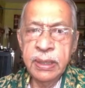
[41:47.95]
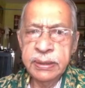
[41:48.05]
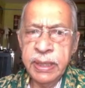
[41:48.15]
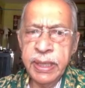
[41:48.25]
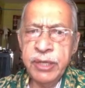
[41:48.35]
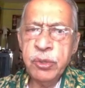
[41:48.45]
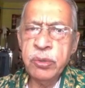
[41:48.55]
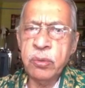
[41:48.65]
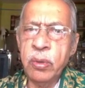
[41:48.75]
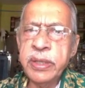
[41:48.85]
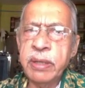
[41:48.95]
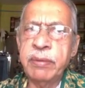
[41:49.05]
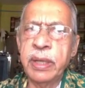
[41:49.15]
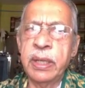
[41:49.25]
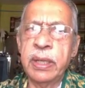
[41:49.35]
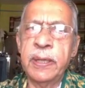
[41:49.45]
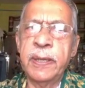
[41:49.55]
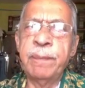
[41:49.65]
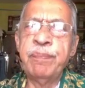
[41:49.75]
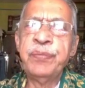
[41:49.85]
Then I should quote a
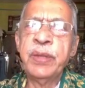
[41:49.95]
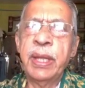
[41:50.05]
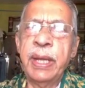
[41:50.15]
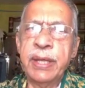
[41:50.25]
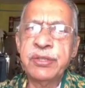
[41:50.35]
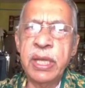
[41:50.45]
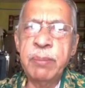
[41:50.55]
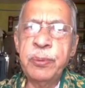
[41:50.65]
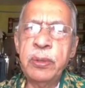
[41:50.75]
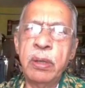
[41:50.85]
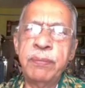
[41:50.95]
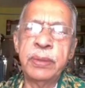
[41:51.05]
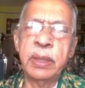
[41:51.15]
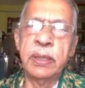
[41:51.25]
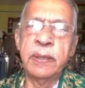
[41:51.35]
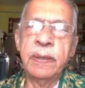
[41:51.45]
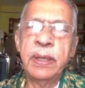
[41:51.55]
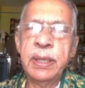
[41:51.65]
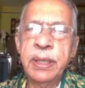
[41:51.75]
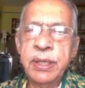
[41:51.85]
uh, an example of uh,
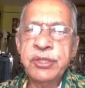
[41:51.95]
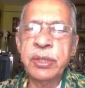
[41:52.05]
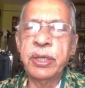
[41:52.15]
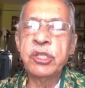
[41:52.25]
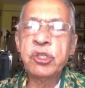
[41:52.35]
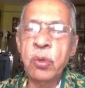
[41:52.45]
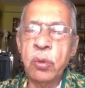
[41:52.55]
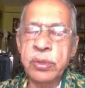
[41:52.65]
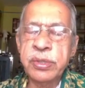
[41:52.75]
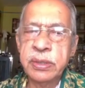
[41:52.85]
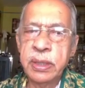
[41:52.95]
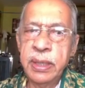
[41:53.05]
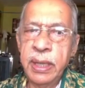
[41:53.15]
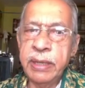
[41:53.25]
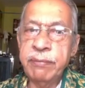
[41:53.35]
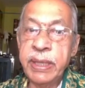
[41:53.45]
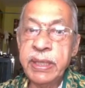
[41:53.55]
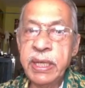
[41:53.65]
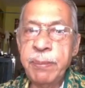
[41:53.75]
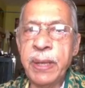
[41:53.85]
his uh, discourse at
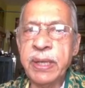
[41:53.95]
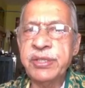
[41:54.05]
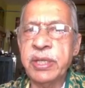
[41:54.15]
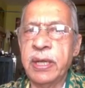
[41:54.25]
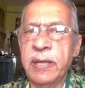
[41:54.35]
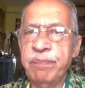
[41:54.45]
Vedagiri Patashala.